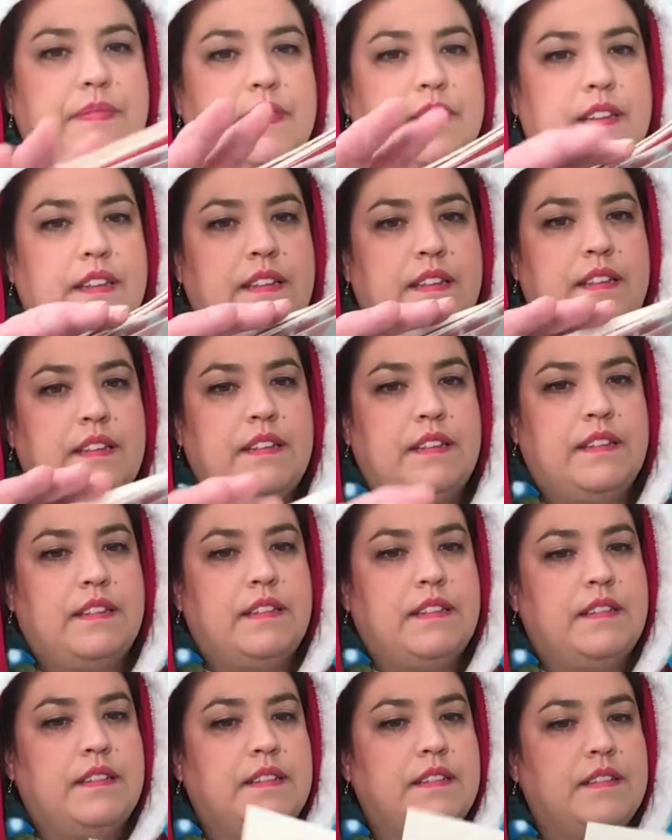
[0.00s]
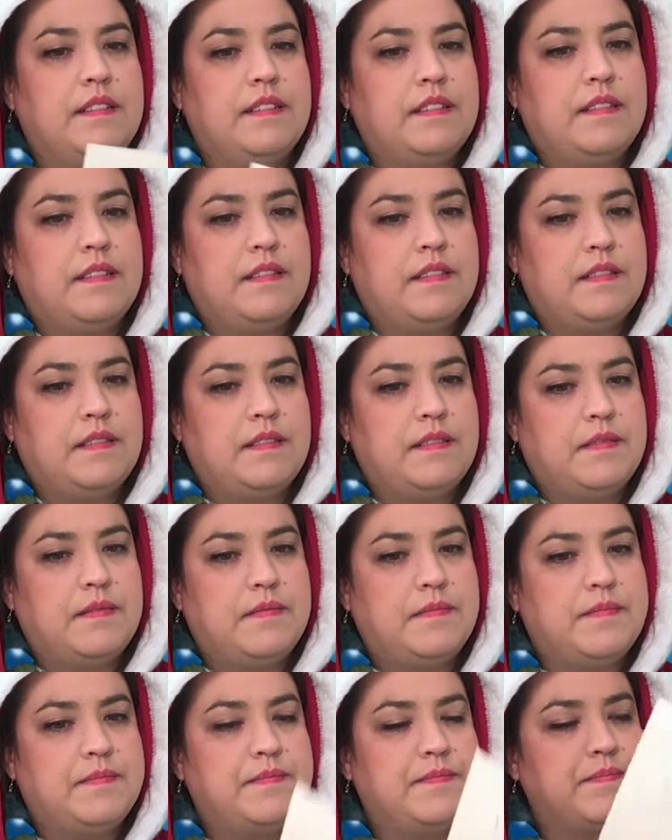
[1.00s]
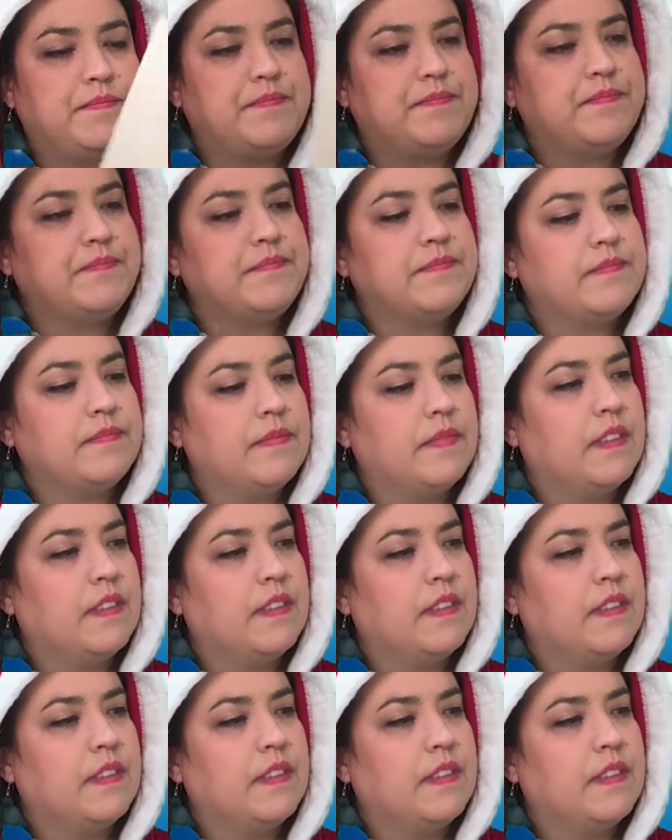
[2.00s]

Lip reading: (silence)